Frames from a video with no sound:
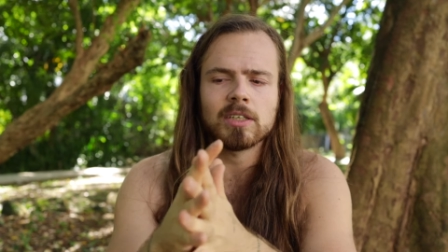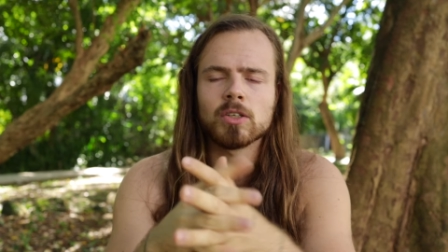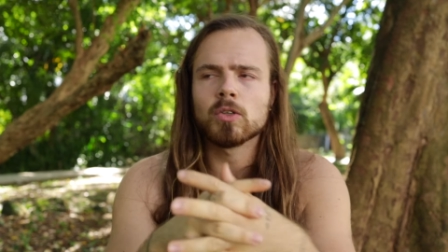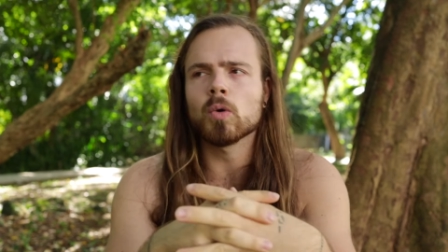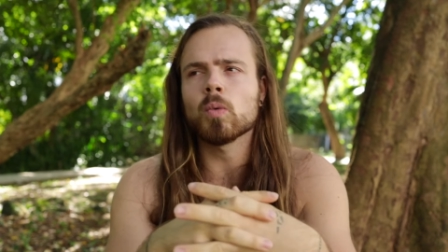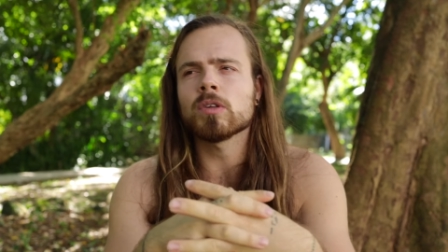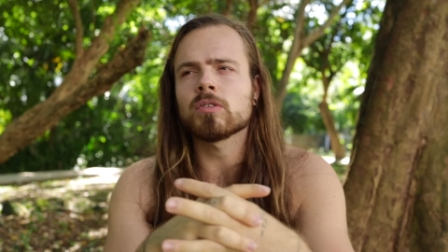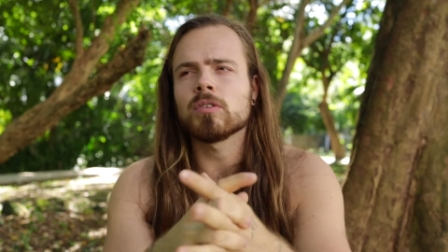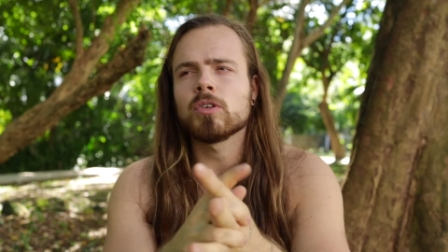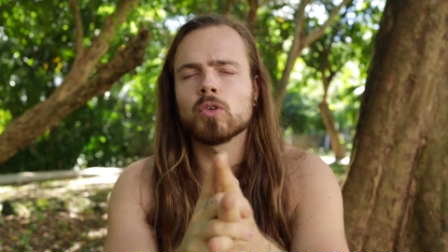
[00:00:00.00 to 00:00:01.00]
you don't want
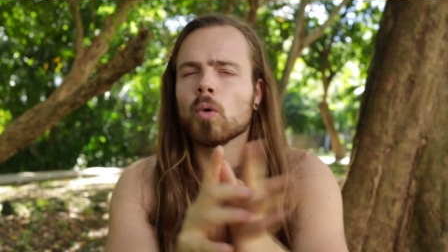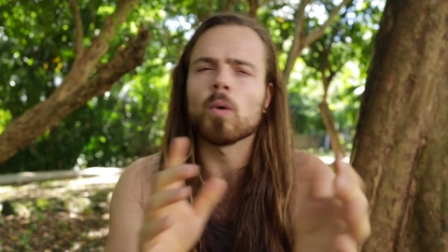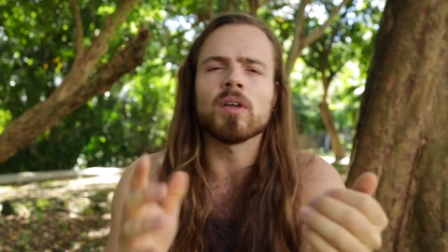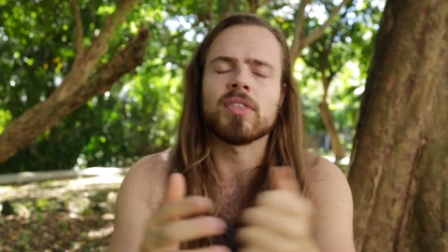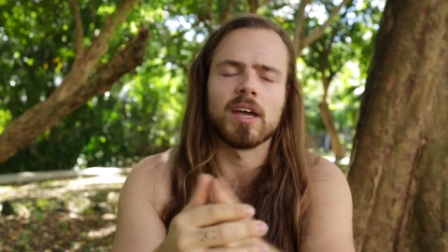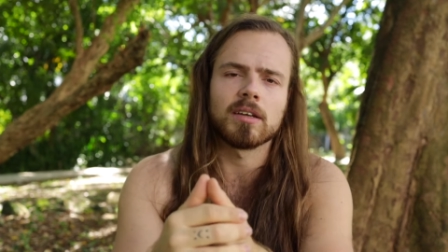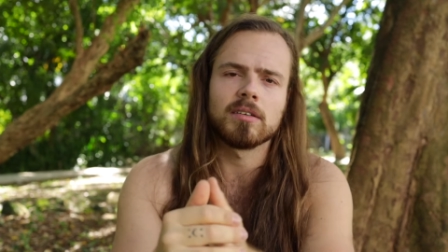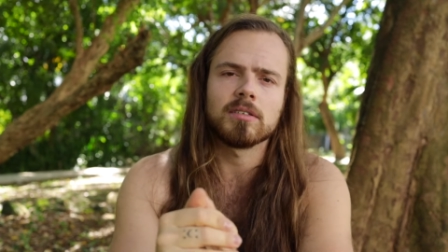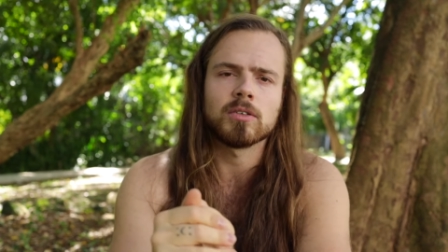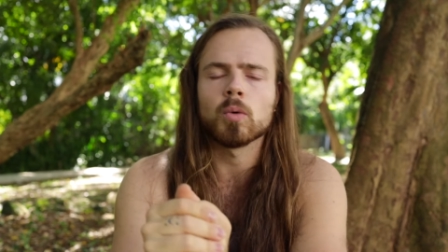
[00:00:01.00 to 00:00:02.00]
you don't want that
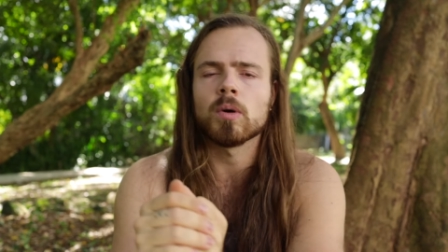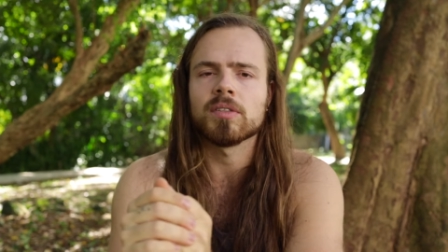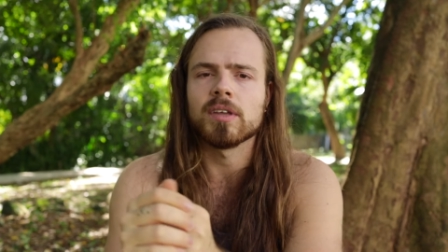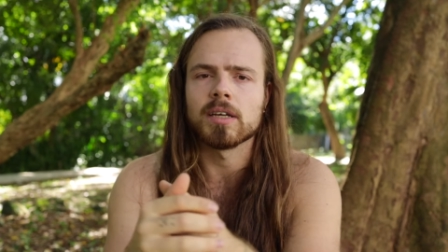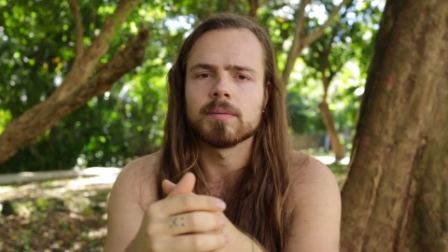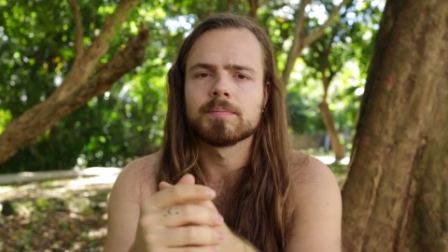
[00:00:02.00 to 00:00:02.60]
you don't want that